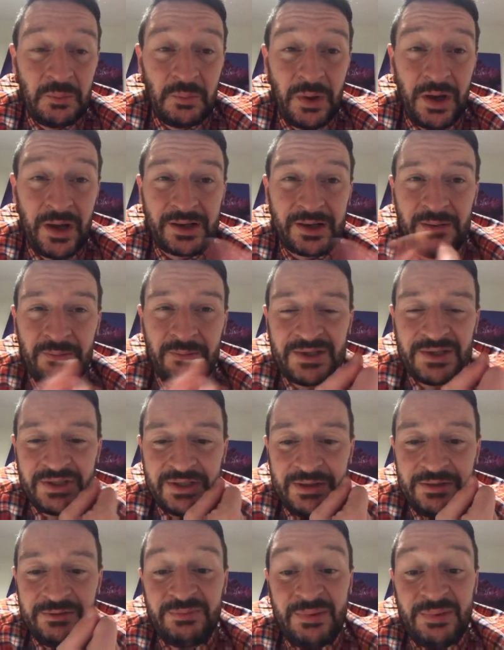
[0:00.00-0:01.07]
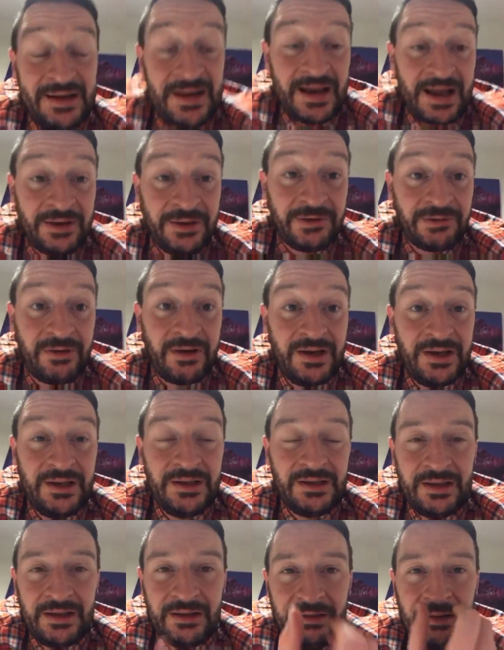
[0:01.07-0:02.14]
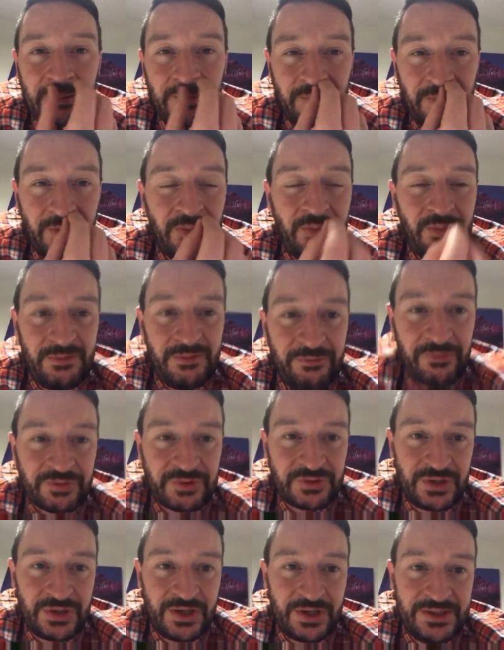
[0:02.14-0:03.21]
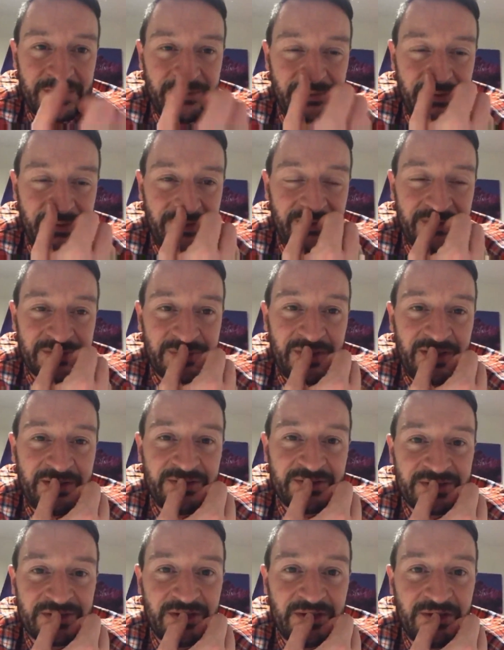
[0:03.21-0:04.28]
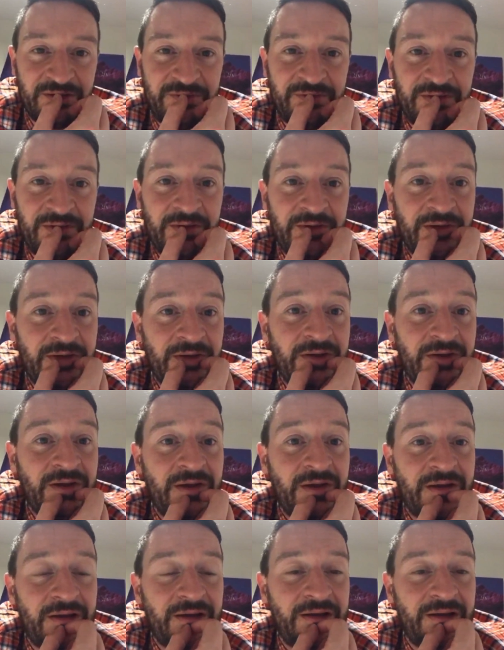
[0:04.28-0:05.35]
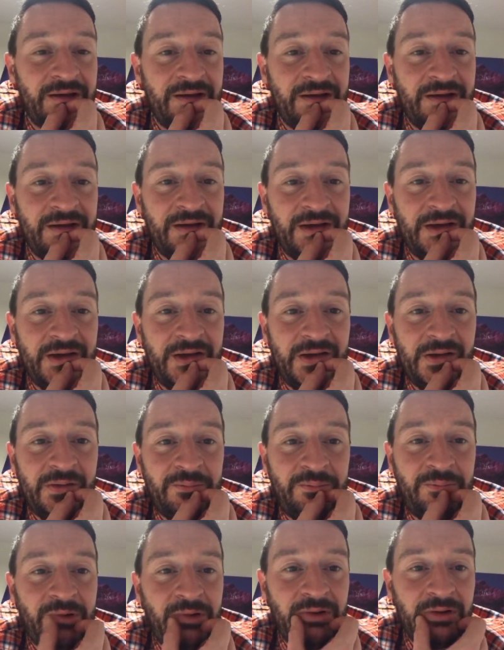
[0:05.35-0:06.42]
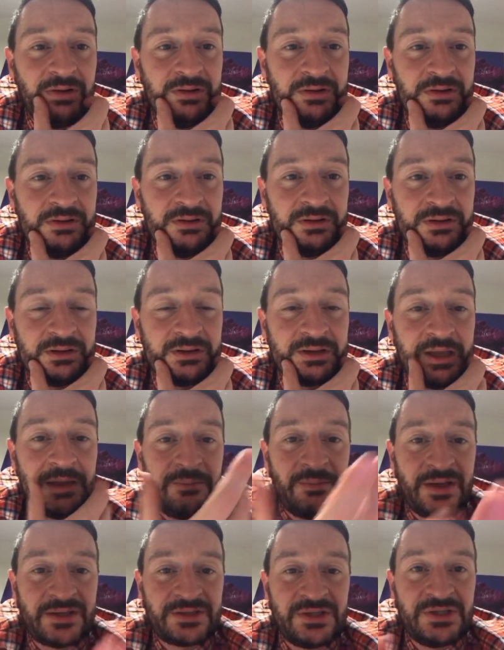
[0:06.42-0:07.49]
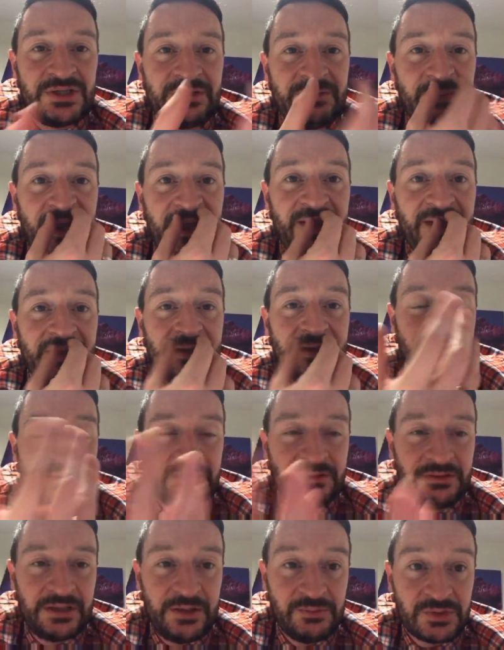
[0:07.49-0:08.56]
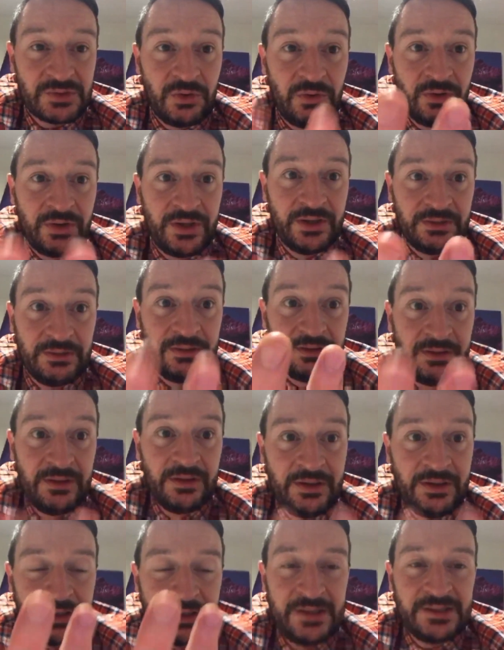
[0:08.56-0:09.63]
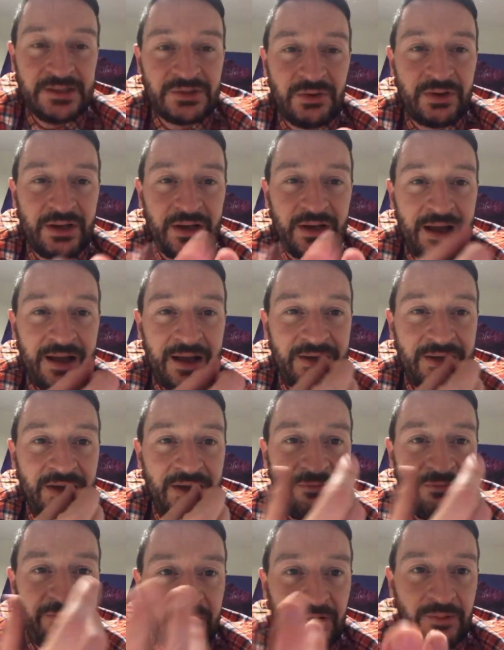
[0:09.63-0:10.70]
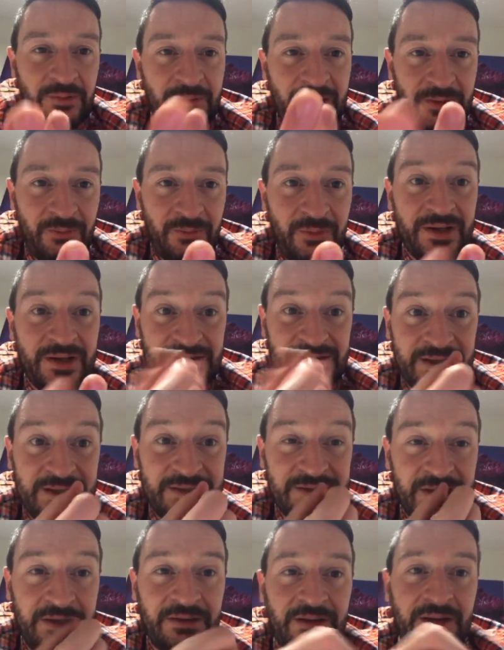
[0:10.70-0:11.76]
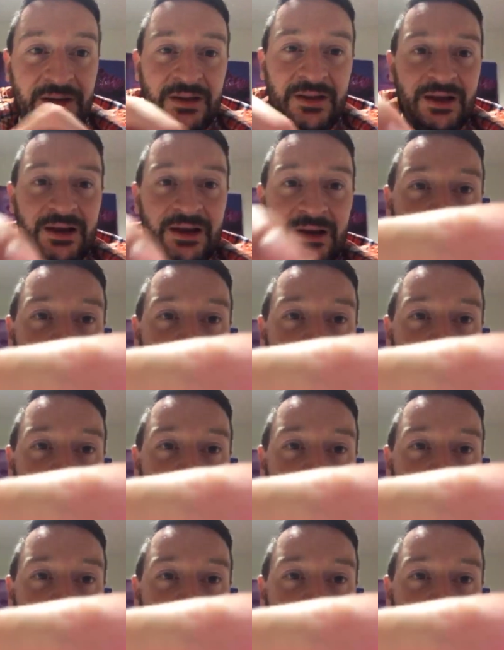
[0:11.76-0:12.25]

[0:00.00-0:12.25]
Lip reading: I can imagine he'd been angry. He'd probably be frustrated with you as well and stuff. But keep messaging, mate, and keep talking. Keep talking. How do you feel about what he said to you like that